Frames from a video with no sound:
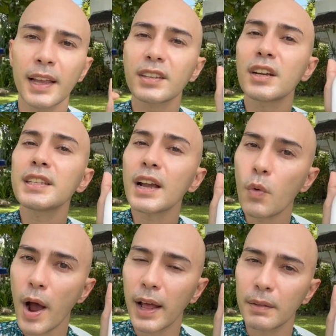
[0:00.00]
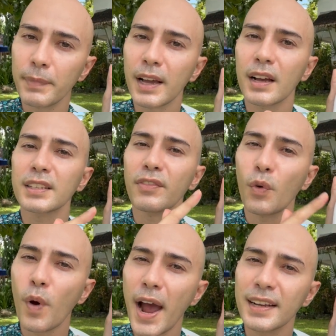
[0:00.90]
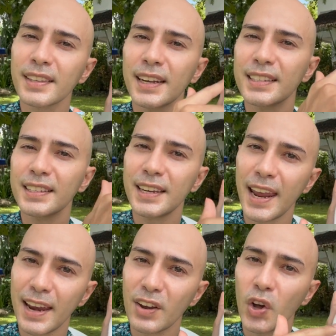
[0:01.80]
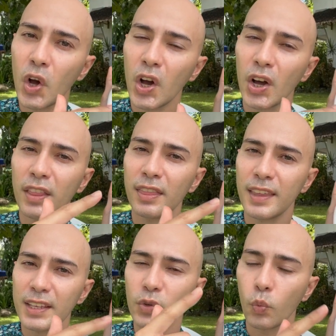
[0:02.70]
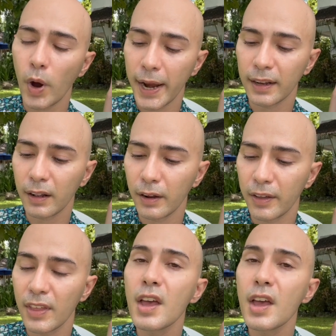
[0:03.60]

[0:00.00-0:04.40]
it's going to take a while because of the wax that is stained on this white cloth